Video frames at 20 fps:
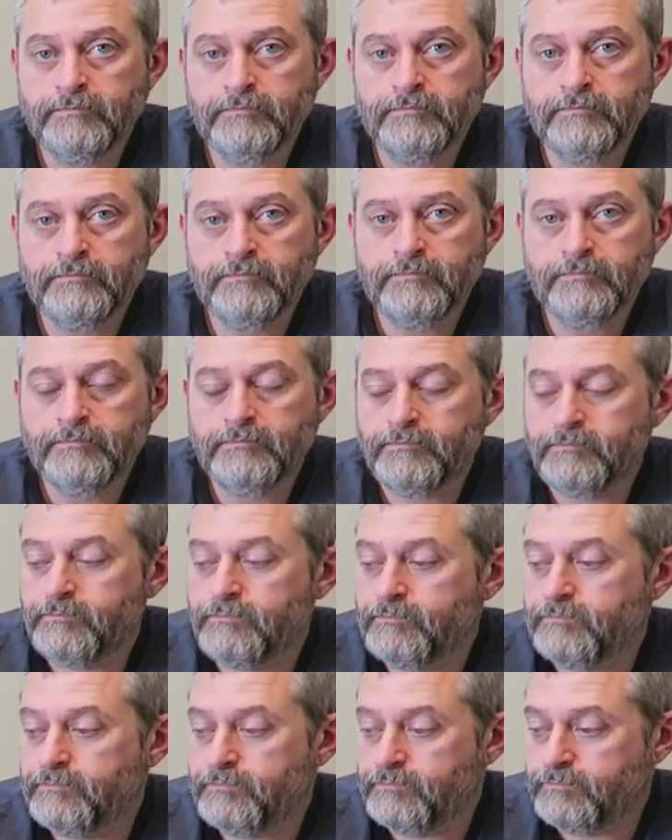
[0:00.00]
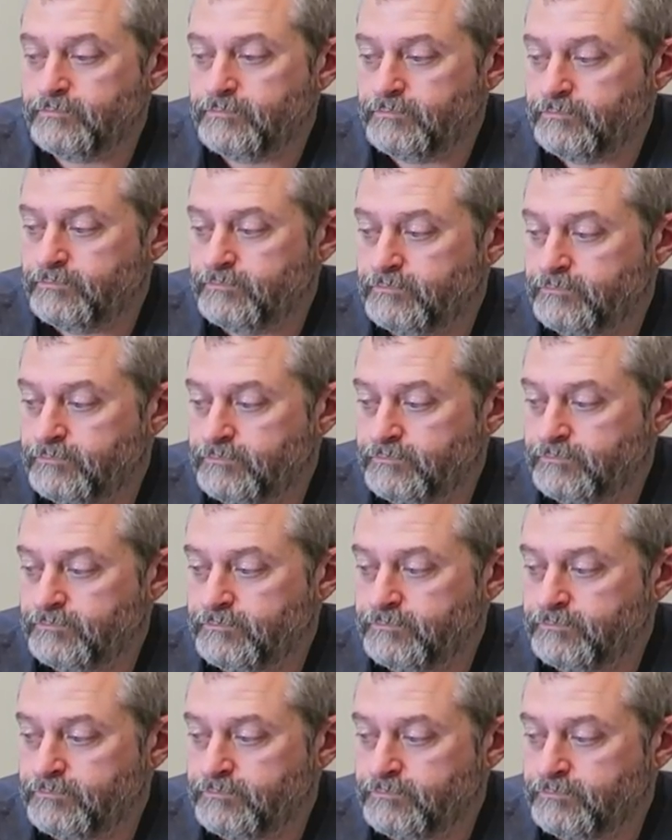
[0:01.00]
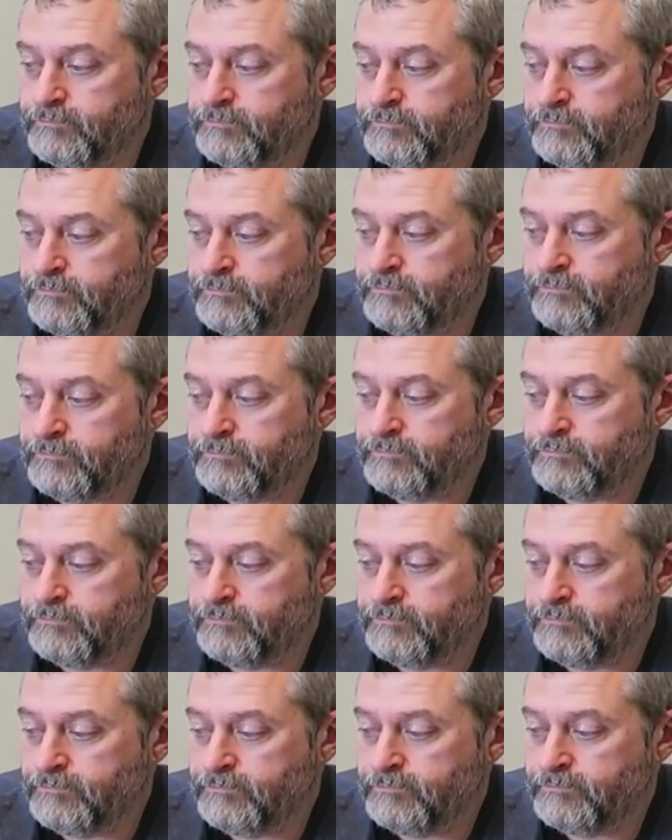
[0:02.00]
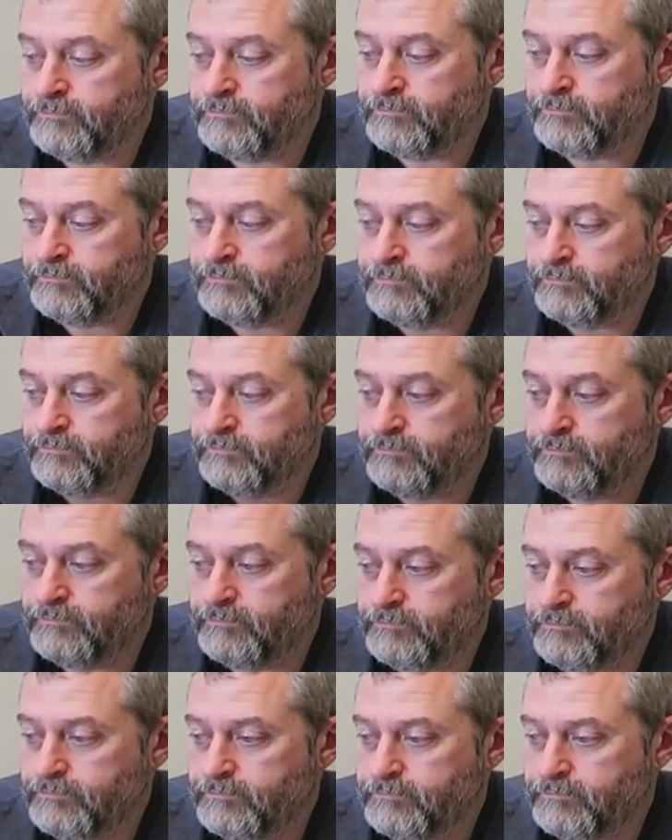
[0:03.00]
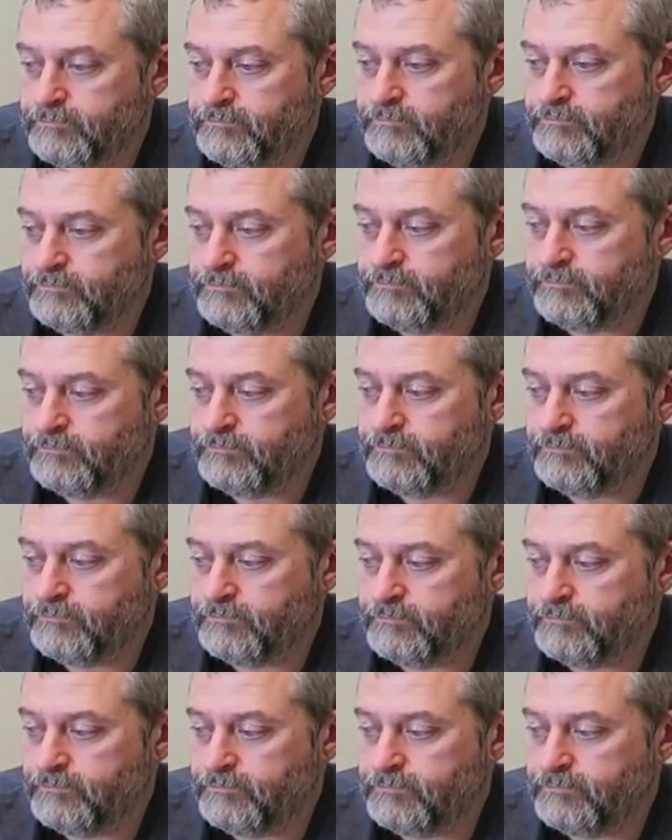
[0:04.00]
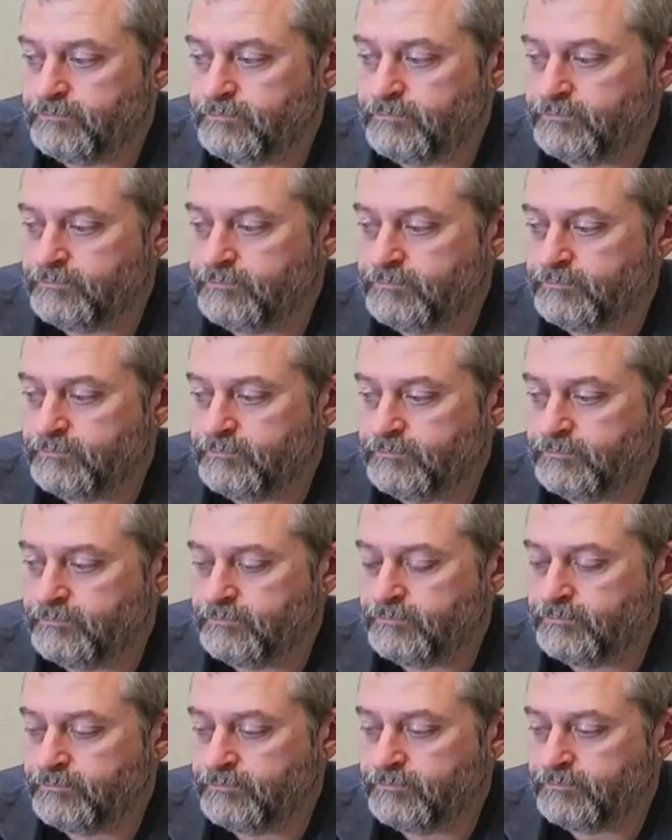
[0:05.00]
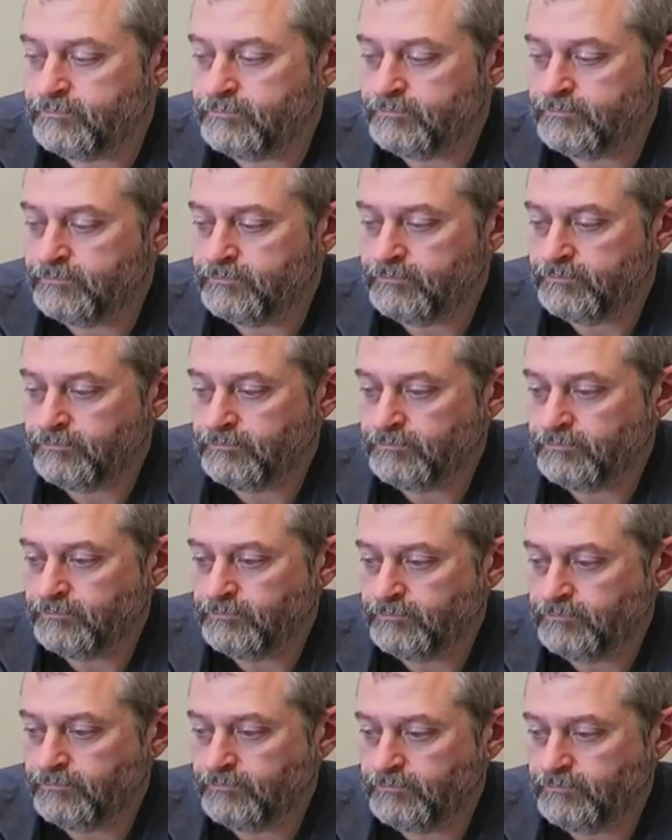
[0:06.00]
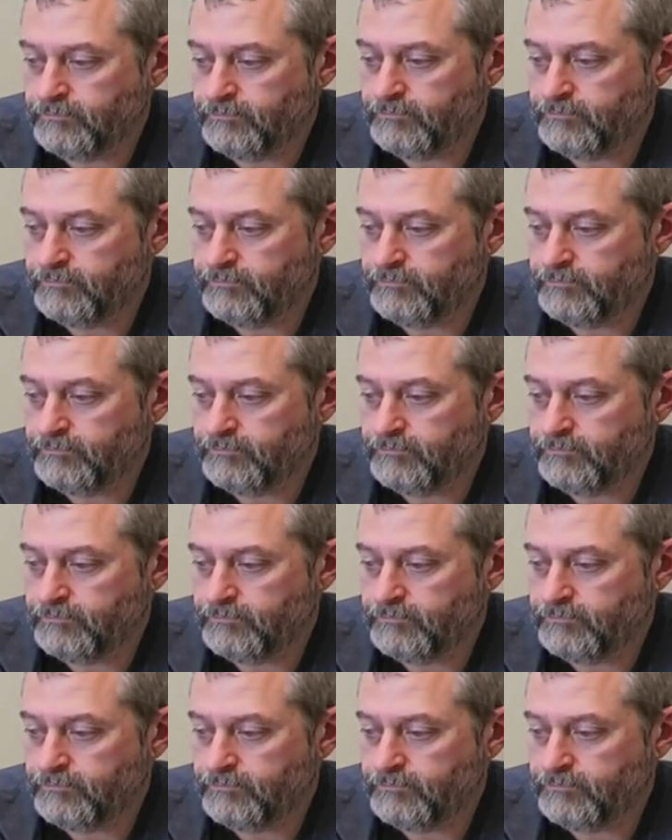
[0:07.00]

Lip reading: (not speaking)